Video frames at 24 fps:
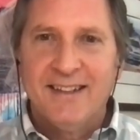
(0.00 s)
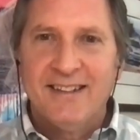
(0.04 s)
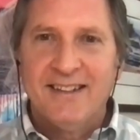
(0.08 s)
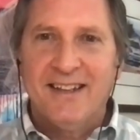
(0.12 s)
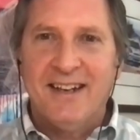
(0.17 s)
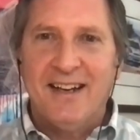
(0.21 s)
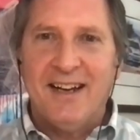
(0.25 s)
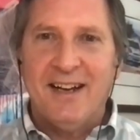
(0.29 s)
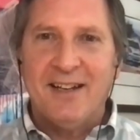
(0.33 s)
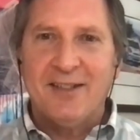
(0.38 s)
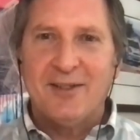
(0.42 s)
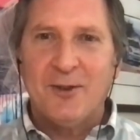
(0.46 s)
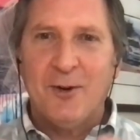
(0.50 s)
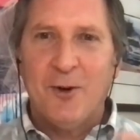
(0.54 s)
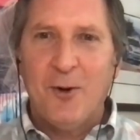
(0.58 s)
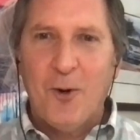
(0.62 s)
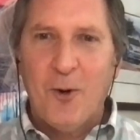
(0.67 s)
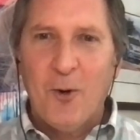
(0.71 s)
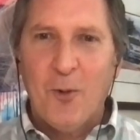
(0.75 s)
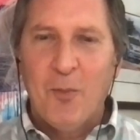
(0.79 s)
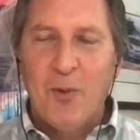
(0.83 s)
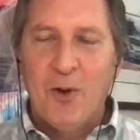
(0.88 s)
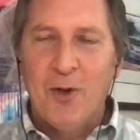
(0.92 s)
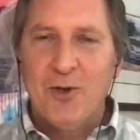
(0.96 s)
that has a
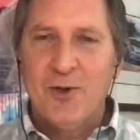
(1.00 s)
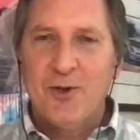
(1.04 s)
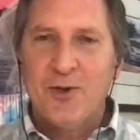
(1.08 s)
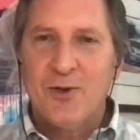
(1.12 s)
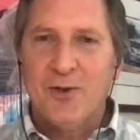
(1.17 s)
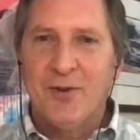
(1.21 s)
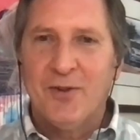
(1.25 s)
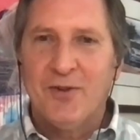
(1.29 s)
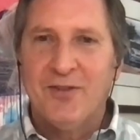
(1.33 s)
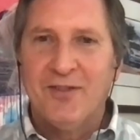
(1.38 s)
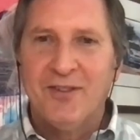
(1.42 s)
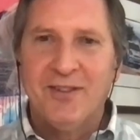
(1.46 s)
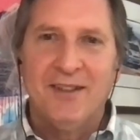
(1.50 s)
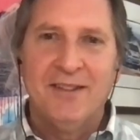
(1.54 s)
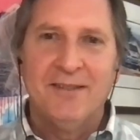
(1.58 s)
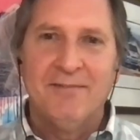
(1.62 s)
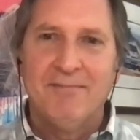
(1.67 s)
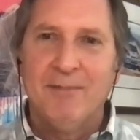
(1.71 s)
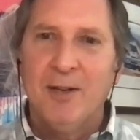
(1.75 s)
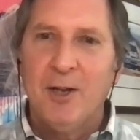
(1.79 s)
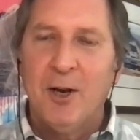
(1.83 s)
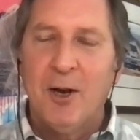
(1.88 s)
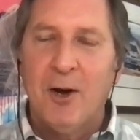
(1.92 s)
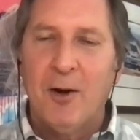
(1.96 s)
whole bunch of
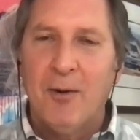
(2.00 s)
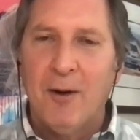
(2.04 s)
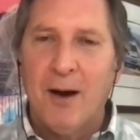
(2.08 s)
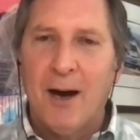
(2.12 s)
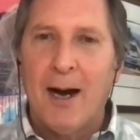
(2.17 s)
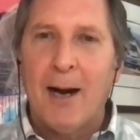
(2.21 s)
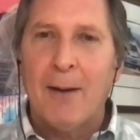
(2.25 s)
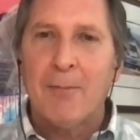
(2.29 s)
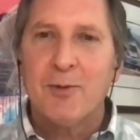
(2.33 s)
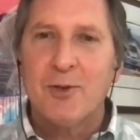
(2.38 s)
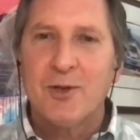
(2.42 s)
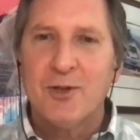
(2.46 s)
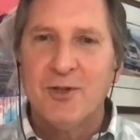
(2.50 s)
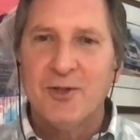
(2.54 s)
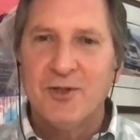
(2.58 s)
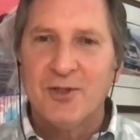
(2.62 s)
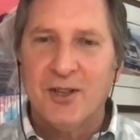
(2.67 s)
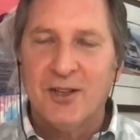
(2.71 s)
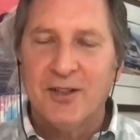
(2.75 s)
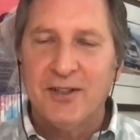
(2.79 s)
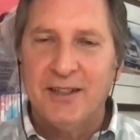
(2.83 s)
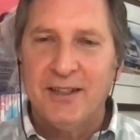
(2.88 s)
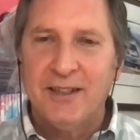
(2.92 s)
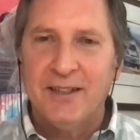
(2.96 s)
you know options
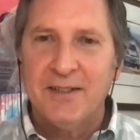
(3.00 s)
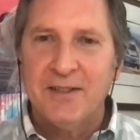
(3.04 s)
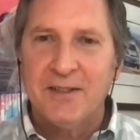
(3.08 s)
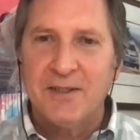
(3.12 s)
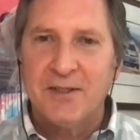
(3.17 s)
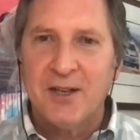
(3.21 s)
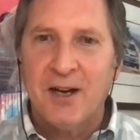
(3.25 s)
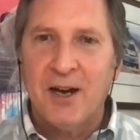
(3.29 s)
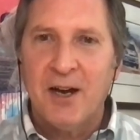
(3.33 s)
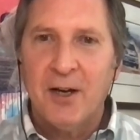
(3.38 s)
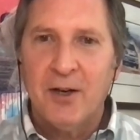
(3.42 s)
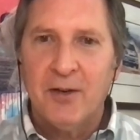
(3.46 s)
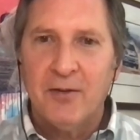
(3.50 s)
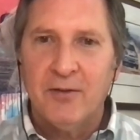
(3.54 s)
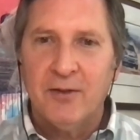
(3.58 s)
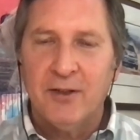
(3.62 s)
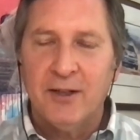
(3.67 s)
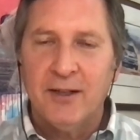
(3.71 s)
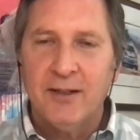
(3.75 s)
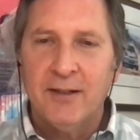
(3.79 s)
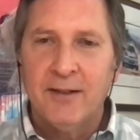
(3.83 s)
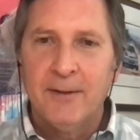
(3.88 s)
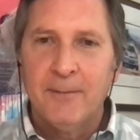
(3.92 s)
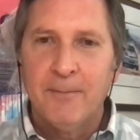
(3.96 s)
on the inside of
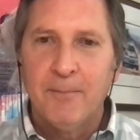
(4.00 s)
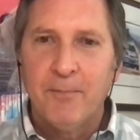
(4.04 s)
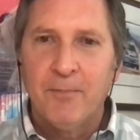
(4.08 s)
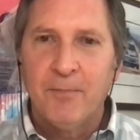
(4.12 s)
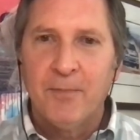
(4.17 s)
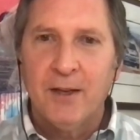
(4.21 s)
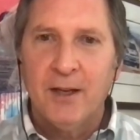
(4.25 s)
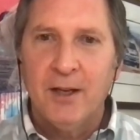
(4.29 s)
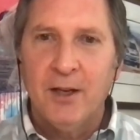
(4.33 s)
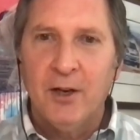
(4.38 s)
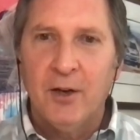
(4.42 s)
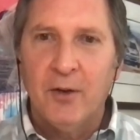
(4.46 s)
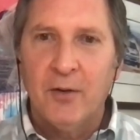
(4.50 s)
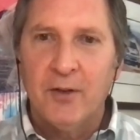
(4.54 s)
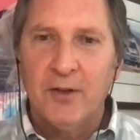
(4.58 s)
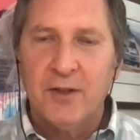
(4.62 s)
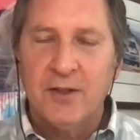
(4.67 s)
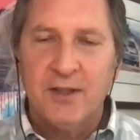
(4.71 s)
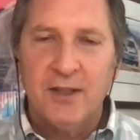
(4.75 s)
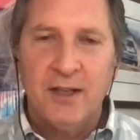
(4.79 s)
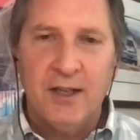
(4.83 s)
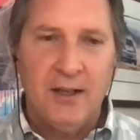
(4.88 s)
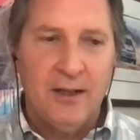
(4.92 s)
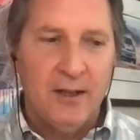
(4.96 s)
it. You know the
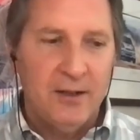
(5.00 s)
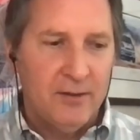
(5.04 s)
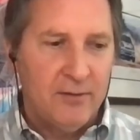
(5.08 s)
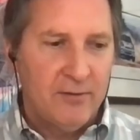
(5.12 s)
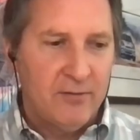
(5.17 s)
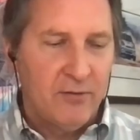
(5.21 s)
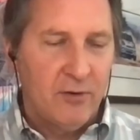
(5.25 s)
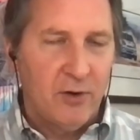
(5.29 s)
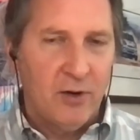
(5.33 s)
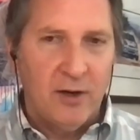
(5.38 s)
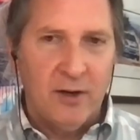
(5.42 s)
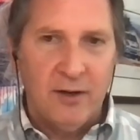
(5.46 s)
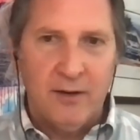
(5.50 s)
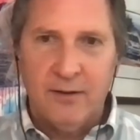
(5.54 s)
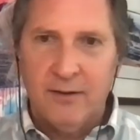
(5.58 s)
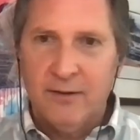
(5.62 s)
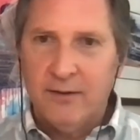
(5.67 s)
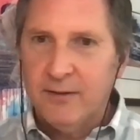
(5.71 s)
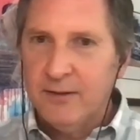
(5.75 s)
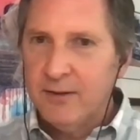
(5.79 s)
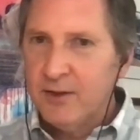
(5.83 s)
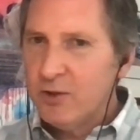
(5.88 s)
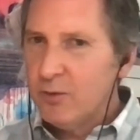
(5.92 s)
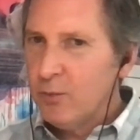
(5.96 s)
seat in the front
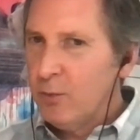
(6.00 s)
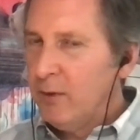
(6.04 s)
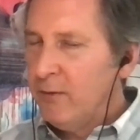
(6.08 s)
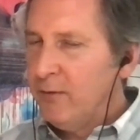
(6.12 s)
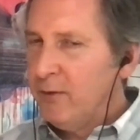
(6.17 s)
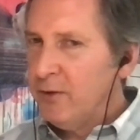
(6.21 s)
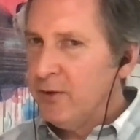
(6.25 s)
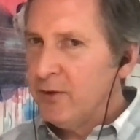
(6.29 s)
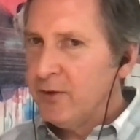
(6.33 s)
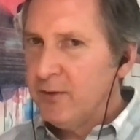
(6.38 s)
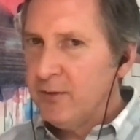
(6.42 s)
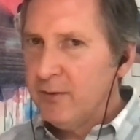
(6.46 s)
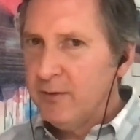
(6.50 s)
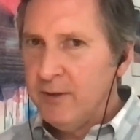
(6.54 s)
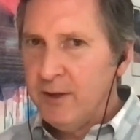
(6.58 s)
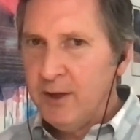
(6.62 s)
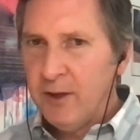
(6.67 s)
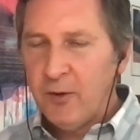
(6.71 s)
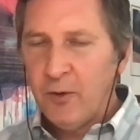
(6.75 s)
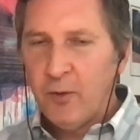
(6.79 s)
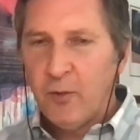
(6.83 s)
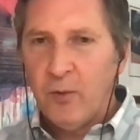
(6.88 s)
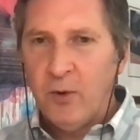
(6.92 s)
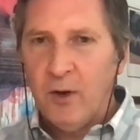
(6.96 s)
swivels the
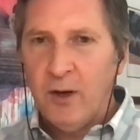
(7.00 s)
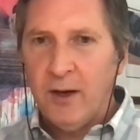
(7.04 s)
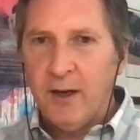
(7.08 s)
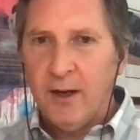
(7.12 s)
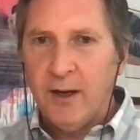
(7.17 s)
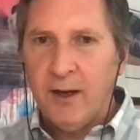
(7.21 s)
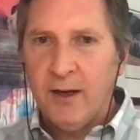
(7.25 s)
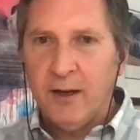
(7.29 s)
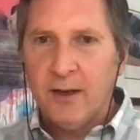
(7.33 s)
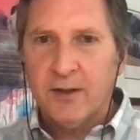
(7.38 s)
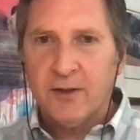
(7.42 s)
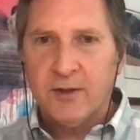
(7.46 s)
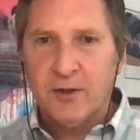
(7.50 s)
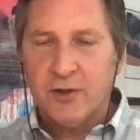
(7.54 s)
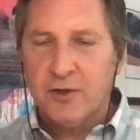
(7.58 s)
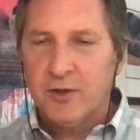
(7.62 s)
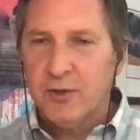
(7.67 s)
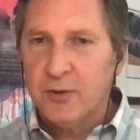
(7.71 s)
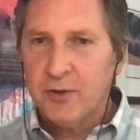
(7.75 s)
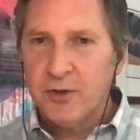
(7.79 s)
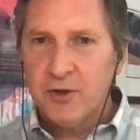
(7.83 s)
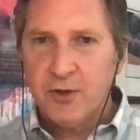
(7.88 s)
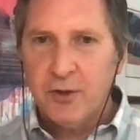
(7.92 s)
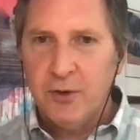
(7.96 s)
other way because there's
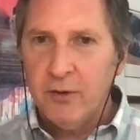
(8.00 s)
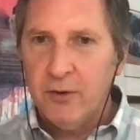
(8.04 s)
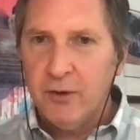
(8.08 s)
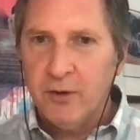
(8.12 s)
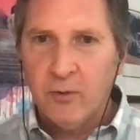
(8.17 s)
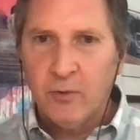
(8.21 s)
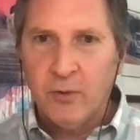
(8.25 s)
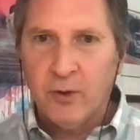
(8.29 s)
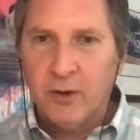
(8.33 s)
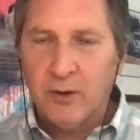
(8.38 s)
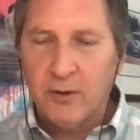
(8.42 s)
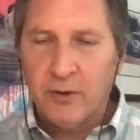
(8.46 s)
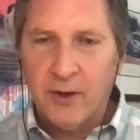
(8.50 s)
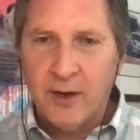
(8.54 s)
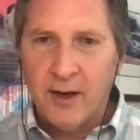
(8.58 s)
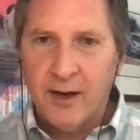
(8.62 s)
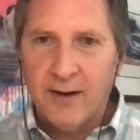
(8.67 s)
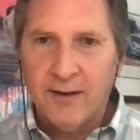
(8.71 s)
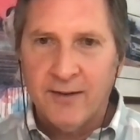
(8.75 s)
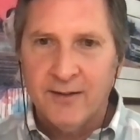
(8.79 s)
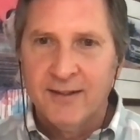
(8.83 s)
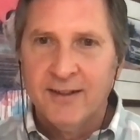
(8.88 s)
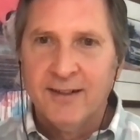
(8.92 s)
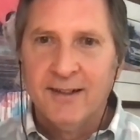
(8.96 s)
no steering wheel
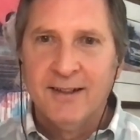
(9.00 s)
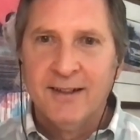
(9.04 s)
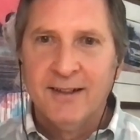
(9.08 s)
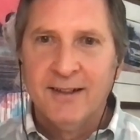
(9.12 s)
now,